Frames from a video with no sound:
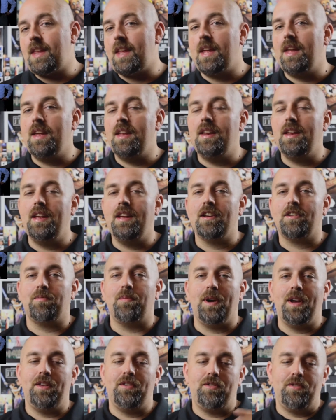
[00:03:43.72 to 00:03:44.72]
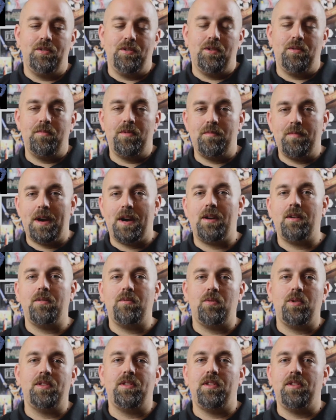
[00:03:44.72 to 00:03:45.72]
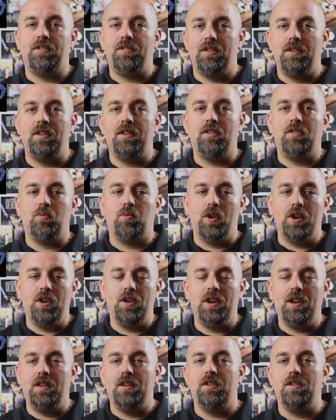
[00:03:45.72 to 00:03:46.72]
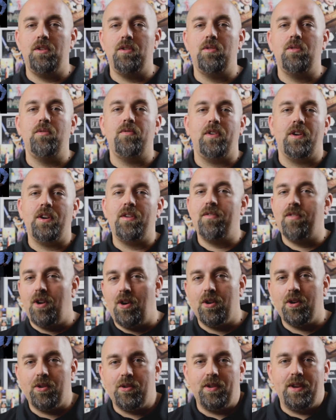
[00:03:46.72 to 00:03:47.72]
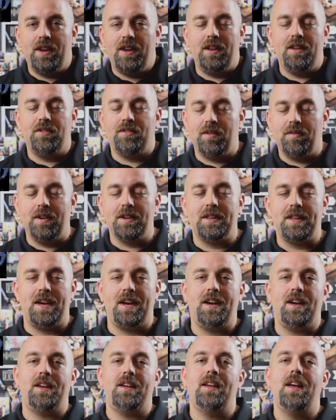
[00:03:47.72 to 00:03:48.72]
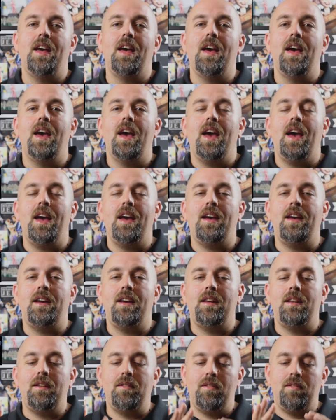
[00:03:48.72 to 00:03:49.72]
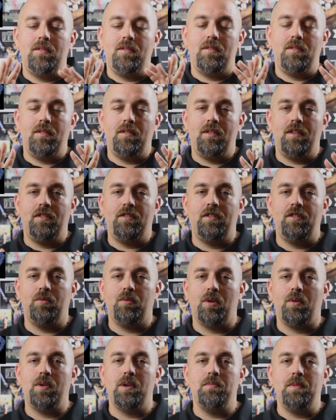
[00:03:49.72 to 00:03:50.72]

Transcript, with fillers: And he explains to him about what this is, what you need to do, very vulgarly and stuff like that. And this is where we